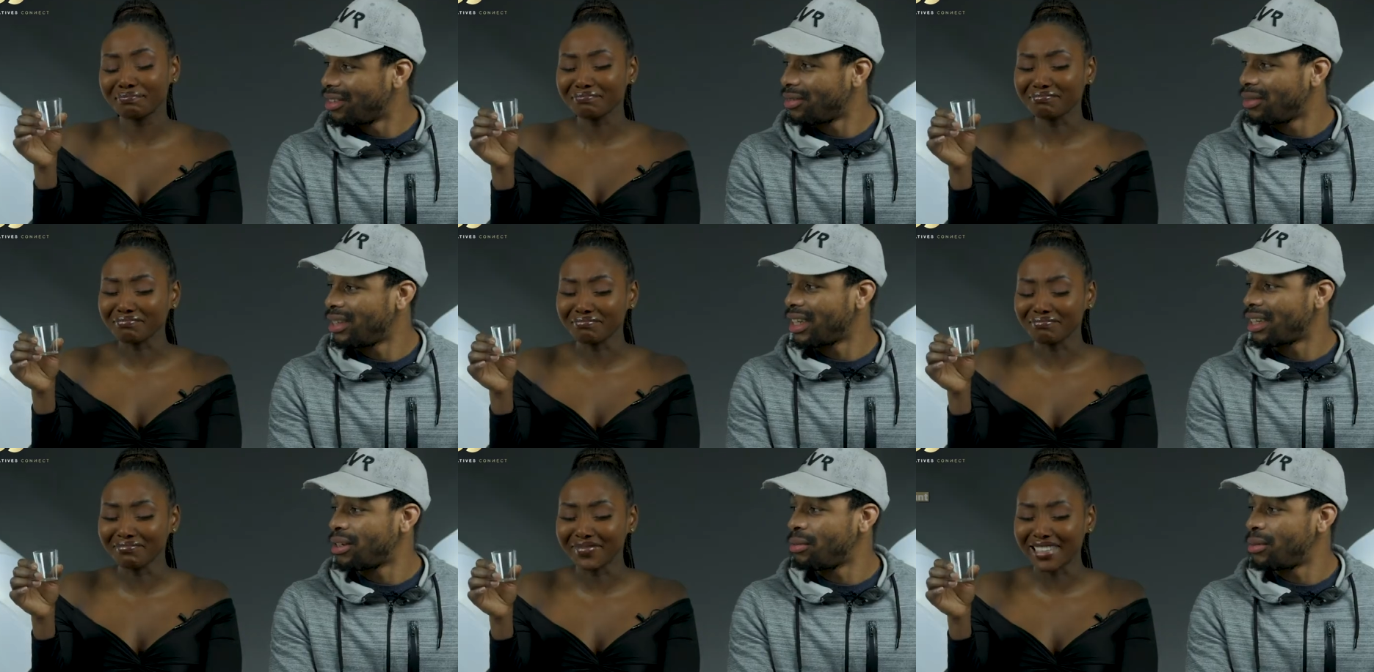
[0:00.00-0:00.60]
Speaker 1: feel
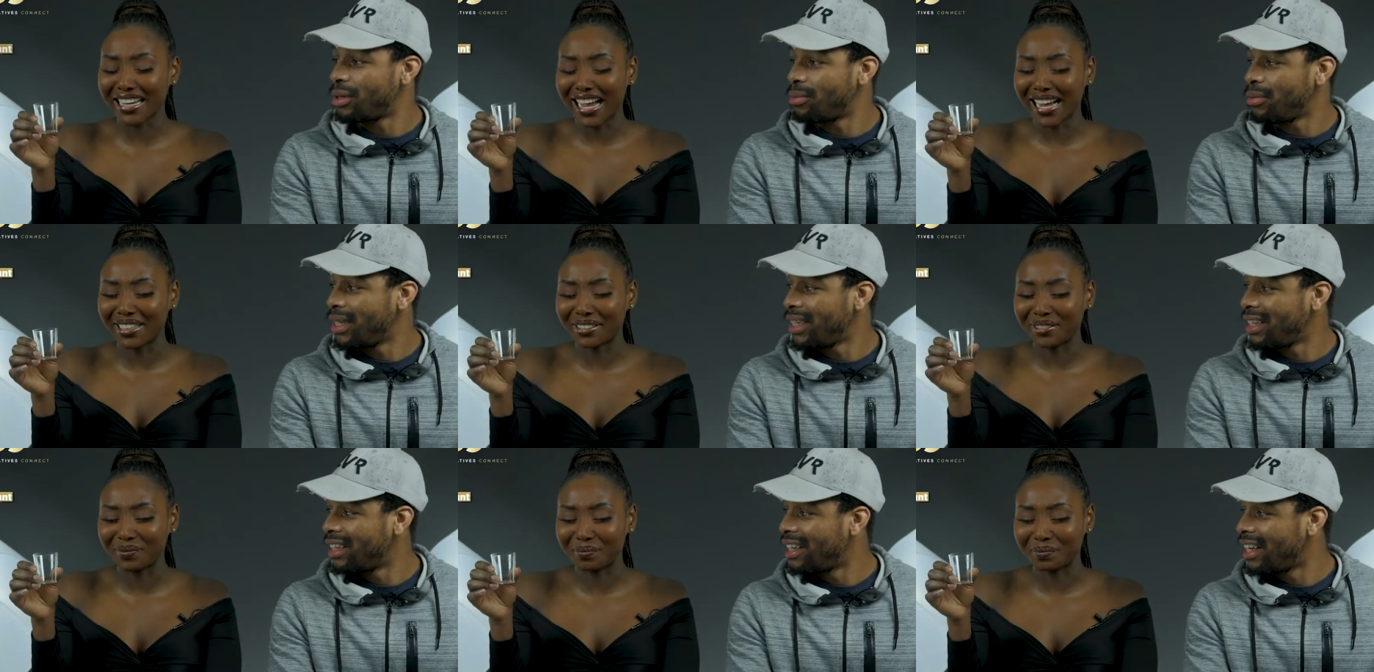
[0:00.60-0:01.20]
like you almost
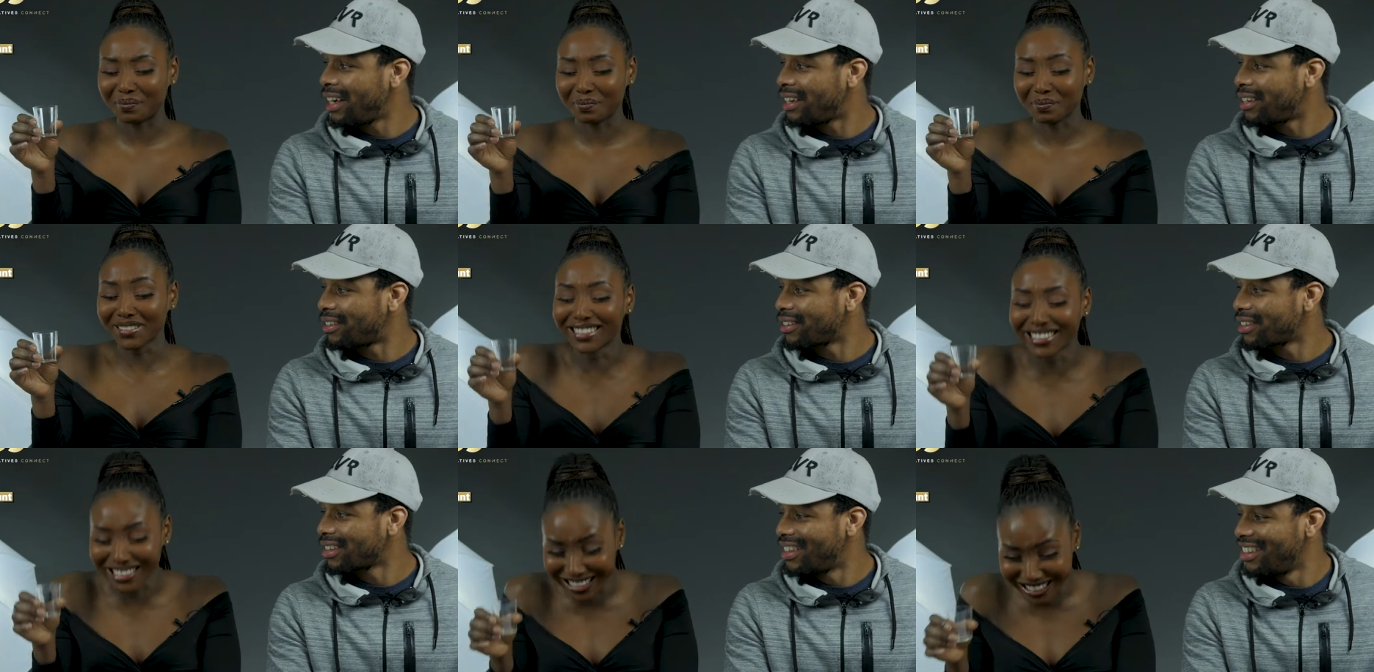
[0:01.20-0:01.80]
bit
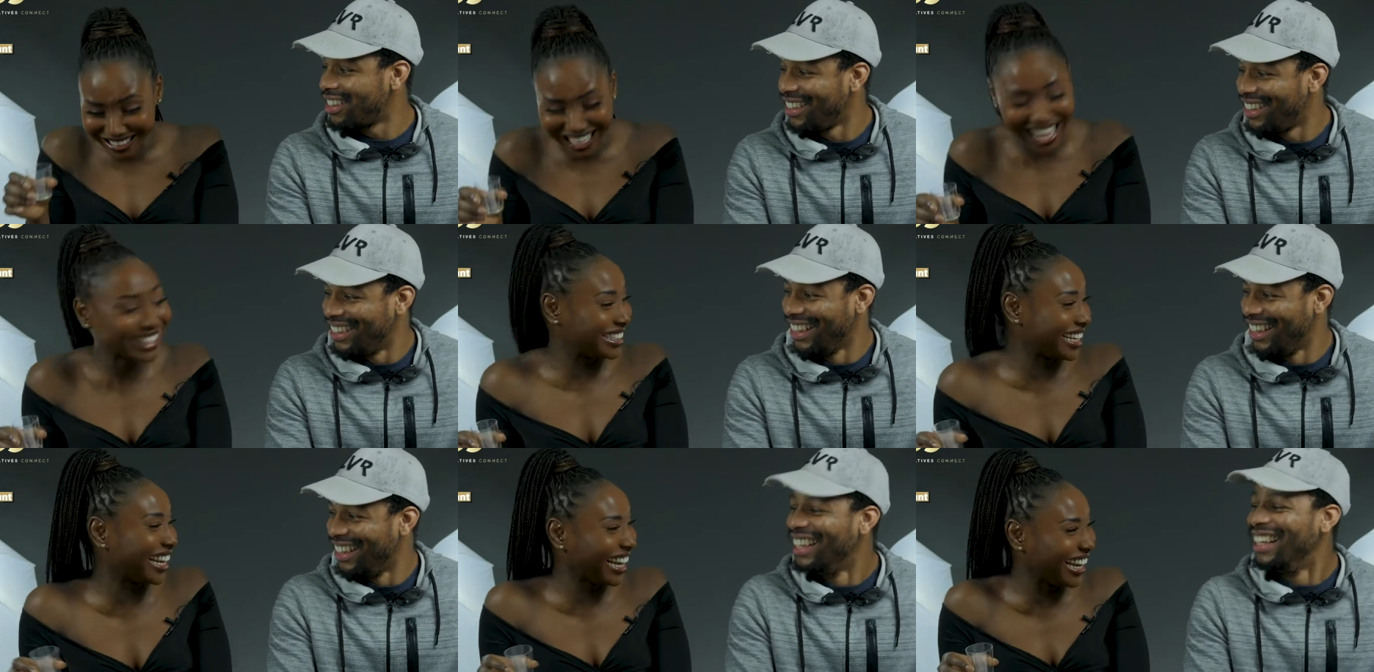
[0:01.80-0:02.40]

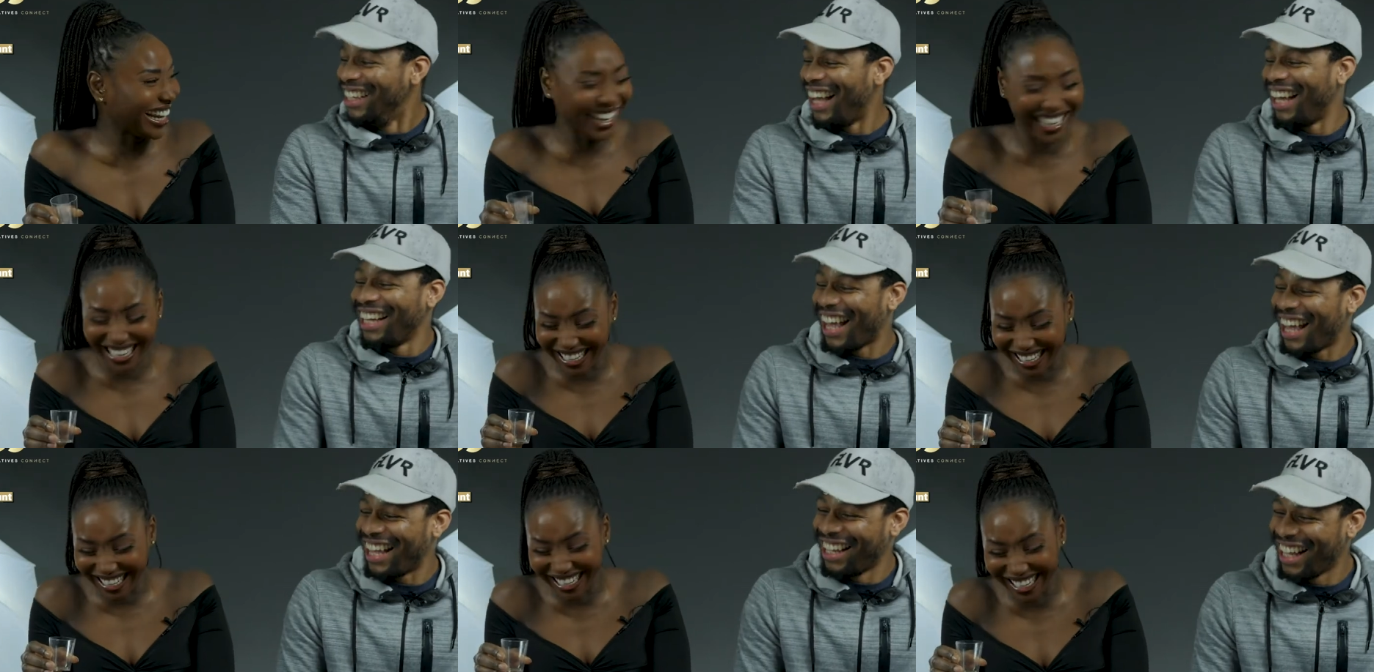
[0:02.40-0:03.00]
the
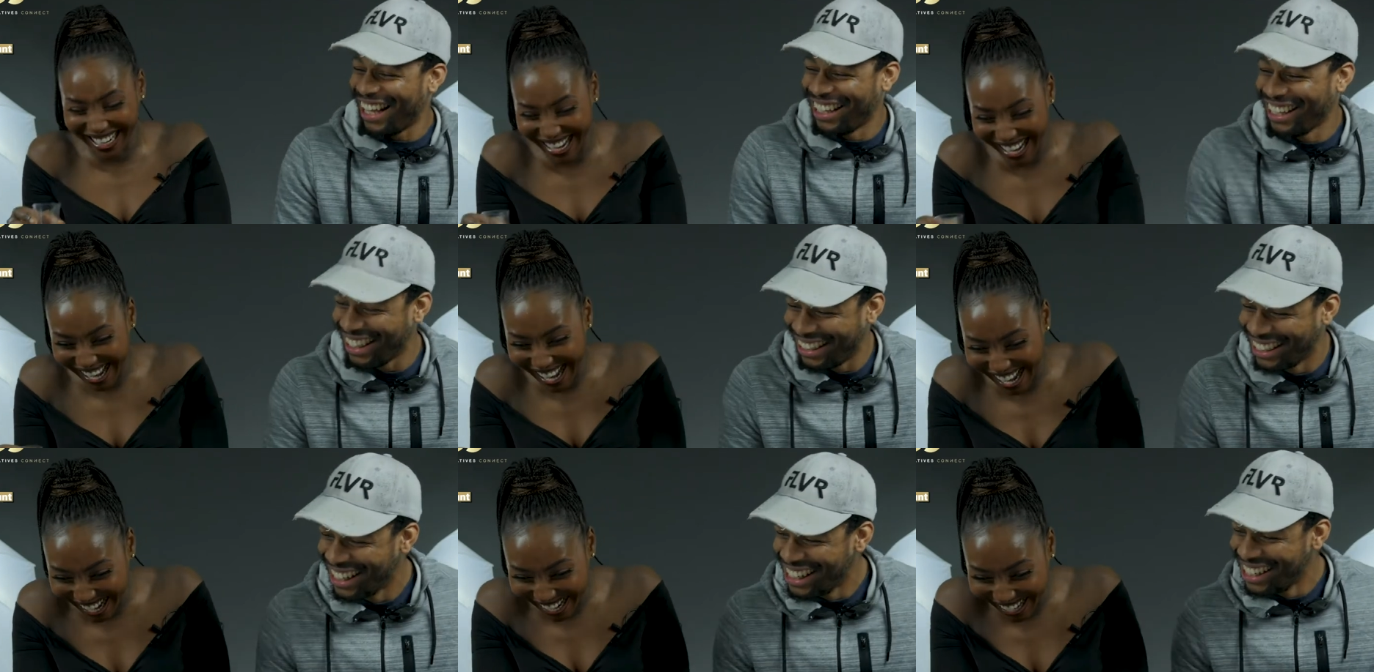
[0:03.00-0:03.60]

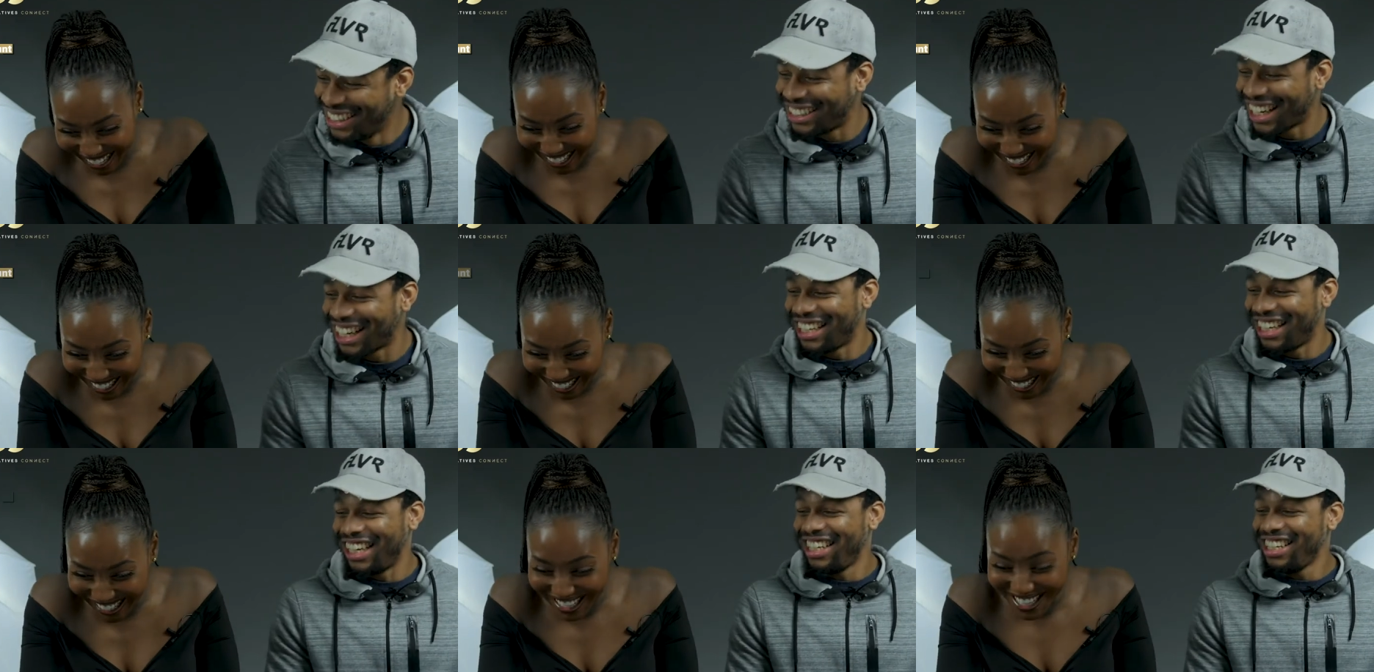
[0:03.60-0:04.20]
glass.
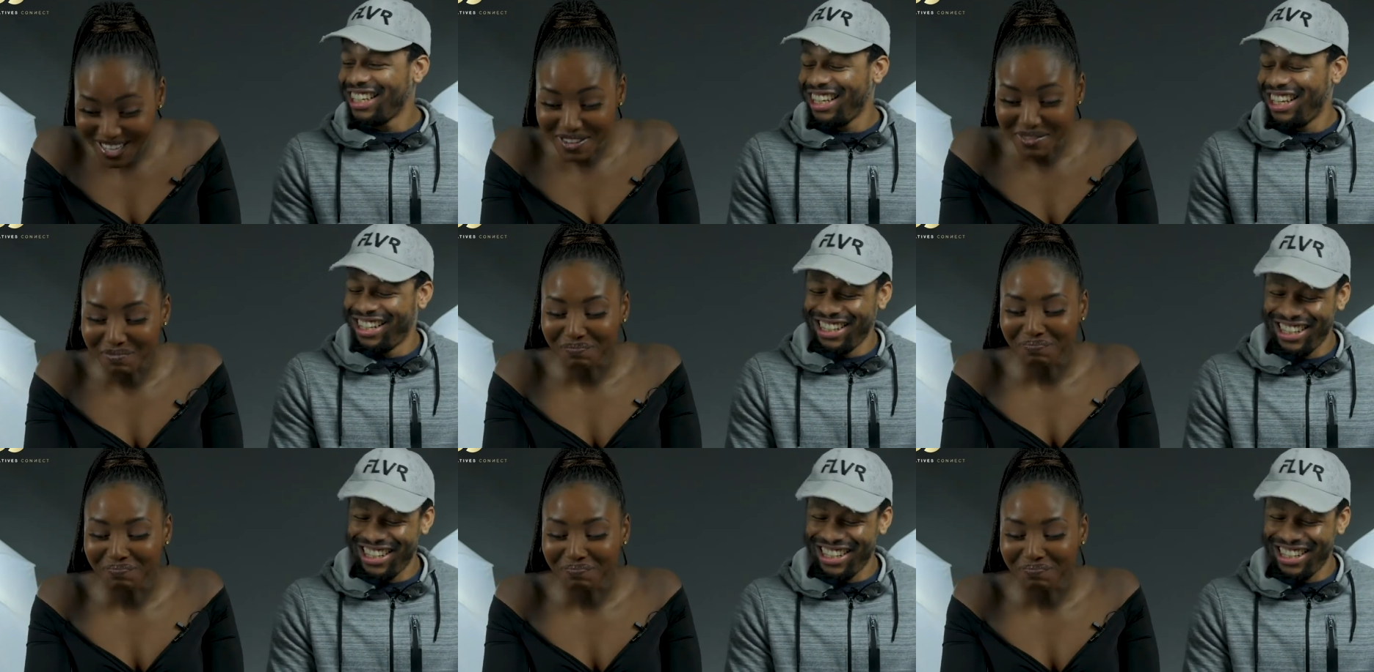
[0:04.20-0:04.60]
Trying to eat it.